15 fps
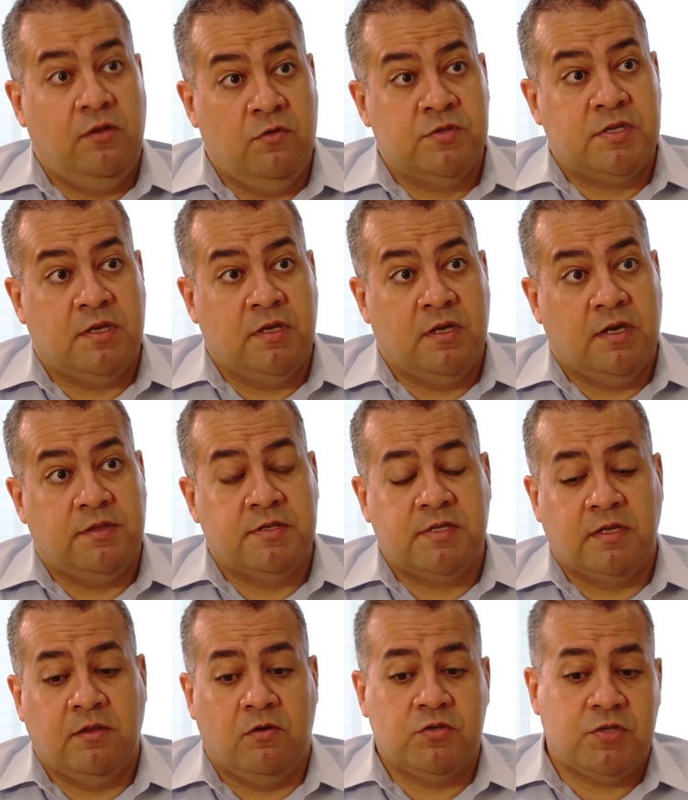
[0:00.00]
using this
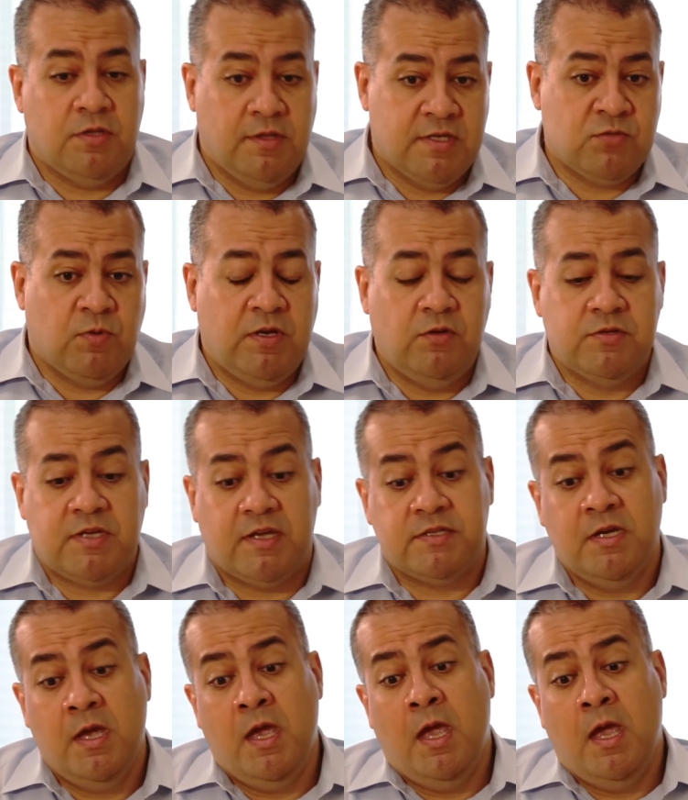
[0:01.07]
technology. That's one use case.